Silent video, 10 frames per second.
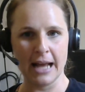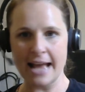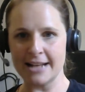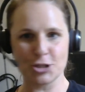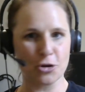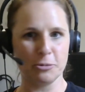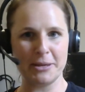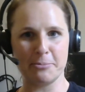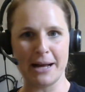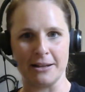And so it'll
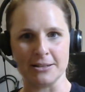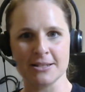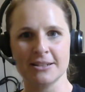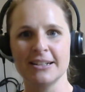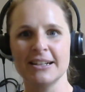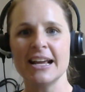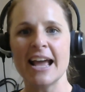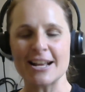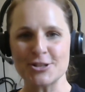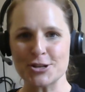be the bowels.
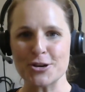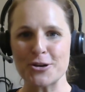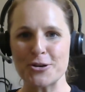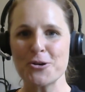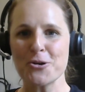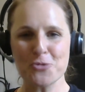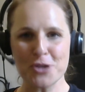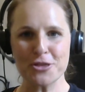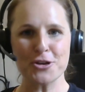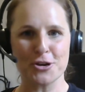And so
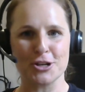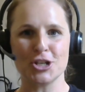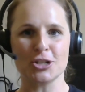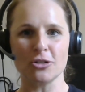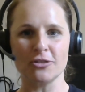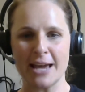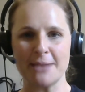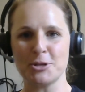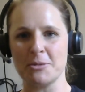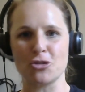with her, she sort of
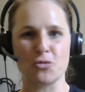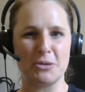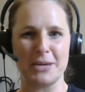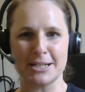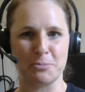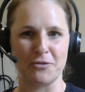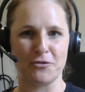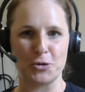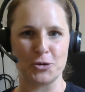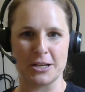came to me 3 weeks
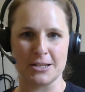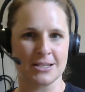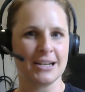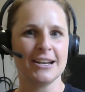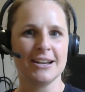before this